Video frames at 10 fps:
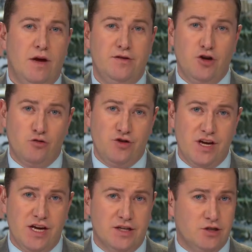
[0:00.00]
Maine
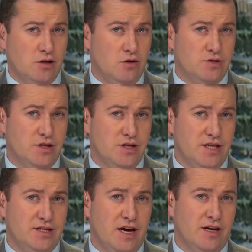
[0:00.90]
DOT is
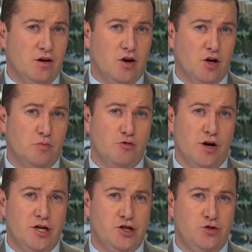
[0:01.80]
closing the Ticonic
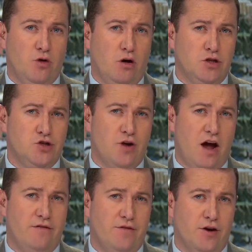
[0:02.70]
Bridge to all
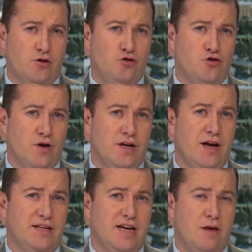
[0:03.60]
traffic
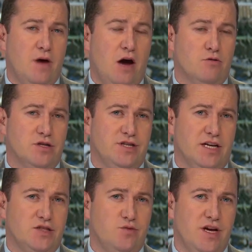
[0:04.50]
during nighttime hours
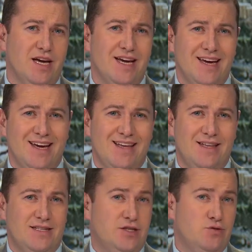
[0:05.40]
next week.
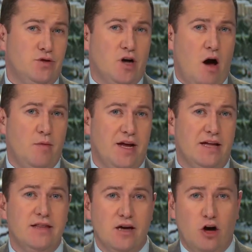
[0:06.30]
This is to
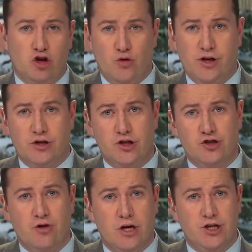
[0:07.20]
accommodate the ongoing
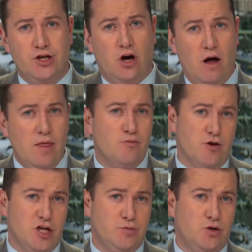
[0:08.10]
construction on the
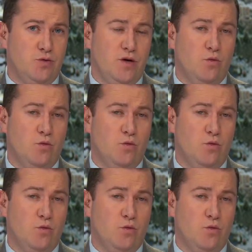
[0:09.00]
bridge between